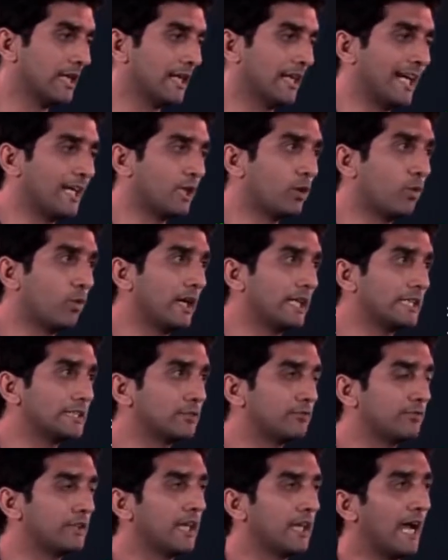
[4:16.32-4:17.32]
Likewise,
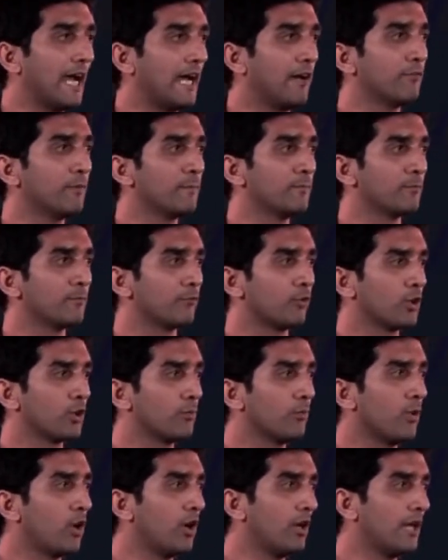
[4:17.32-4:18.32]
we have
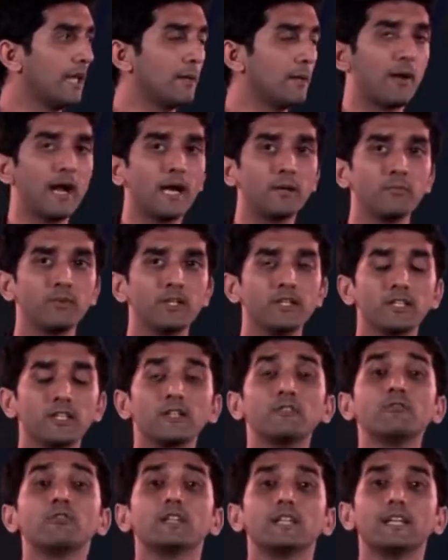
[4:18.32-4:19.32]
football and
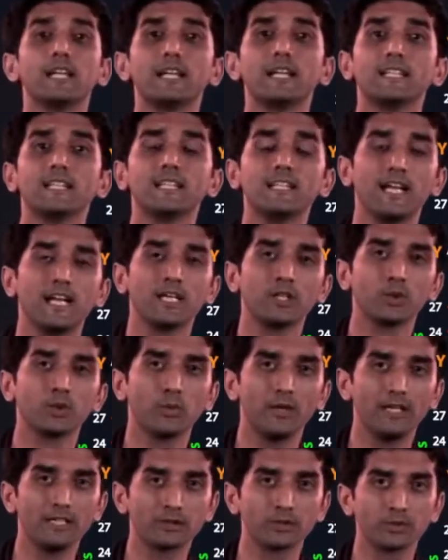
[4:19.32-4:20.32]
badminton with 18 and
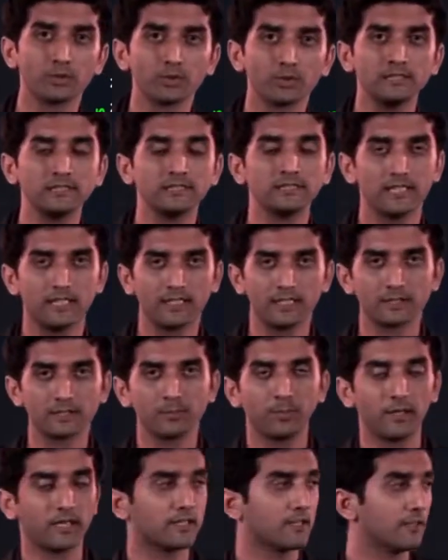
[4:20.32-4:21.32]
12 students
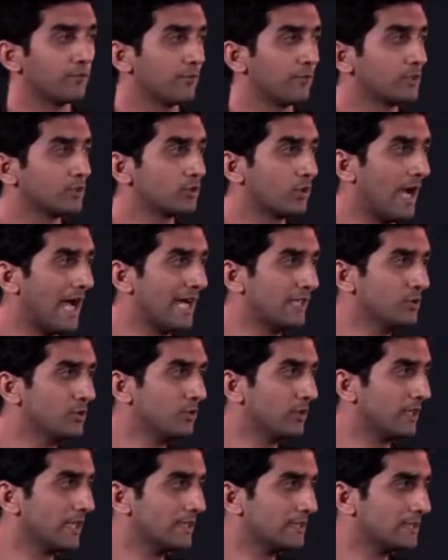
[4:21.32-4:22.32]
respectively. So as you
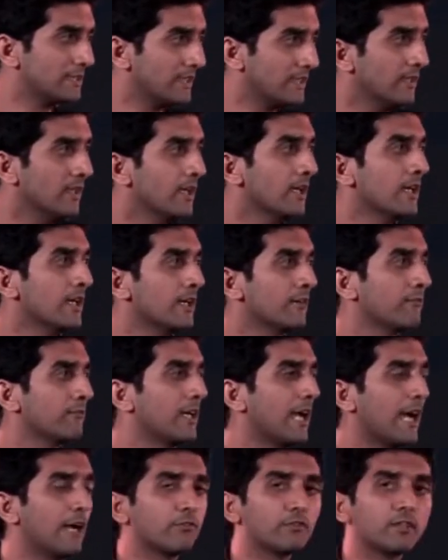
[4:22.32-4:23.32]
can see, we
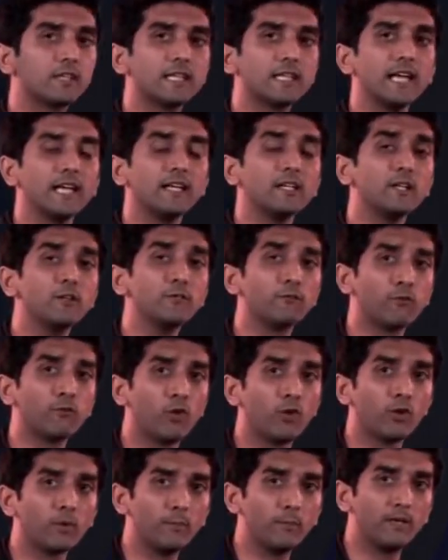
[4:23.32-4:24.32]
have created
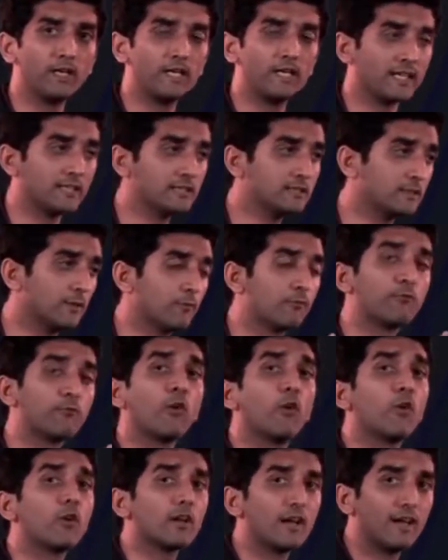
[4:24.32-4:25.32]
4 buildings,
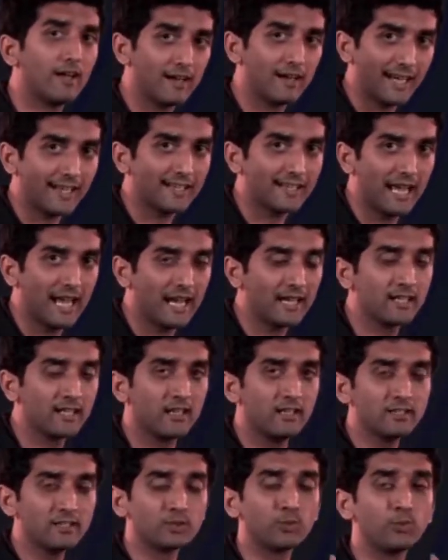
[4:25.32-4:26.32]
4
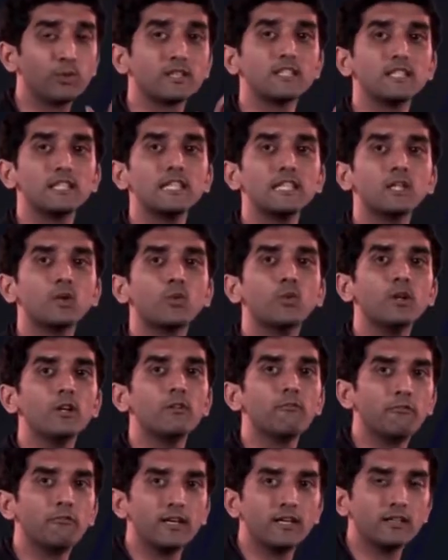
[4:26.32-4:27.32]
rectangles with equal
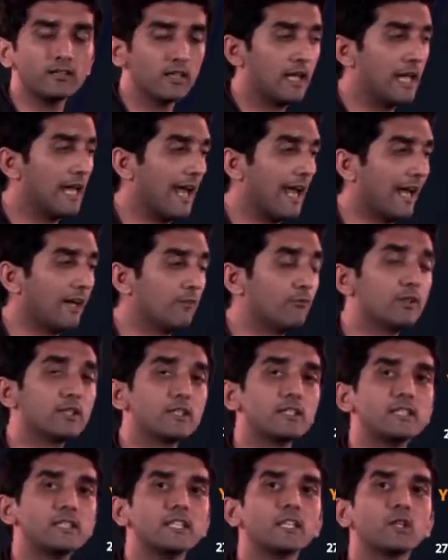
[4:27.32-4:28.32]
width and with
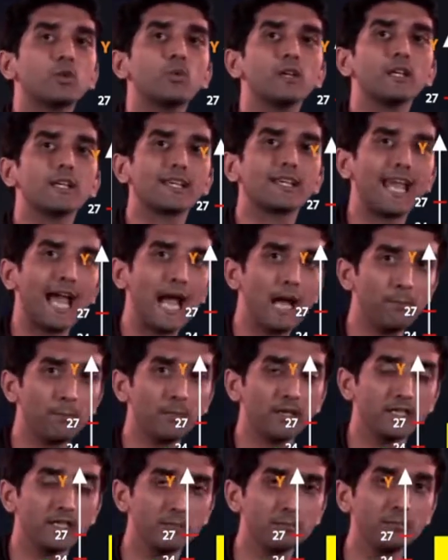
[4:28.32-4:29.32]
equal
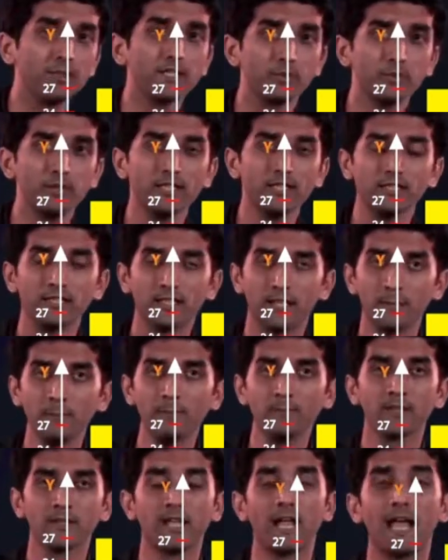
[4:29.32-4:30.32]
gap in between them,
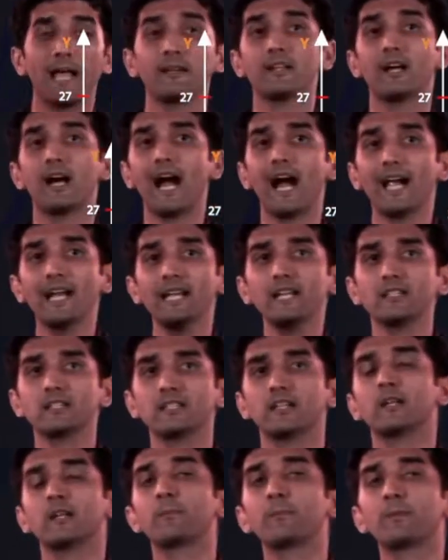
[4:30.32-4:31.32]
and the heights
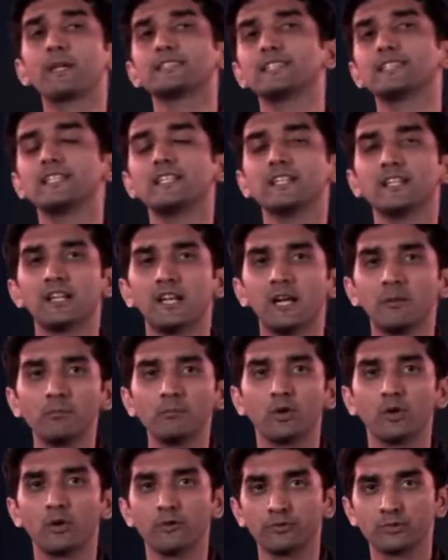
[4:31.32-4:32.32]
represent the
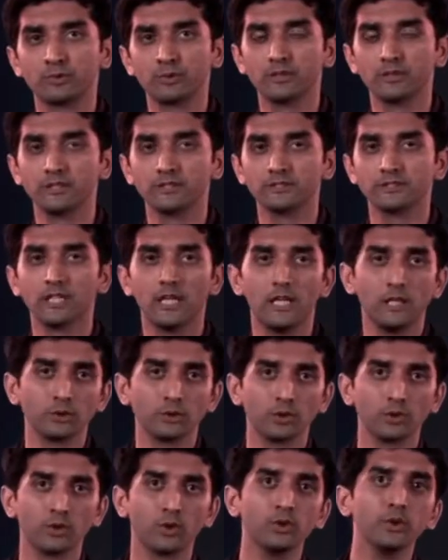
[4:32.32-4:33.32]
number of students.
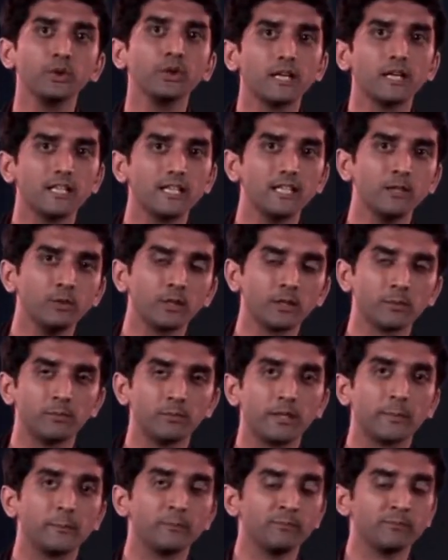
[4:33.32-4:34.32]
So don't you agree with
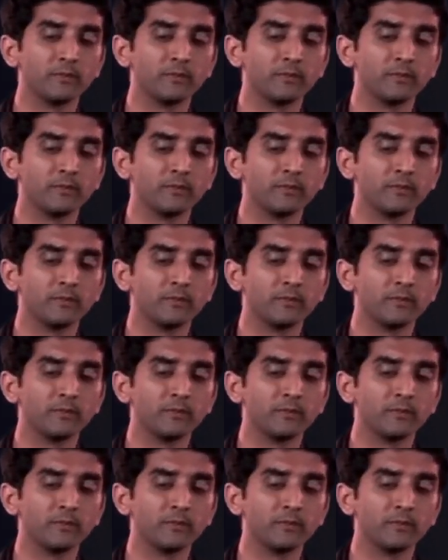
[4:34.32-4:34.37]
me?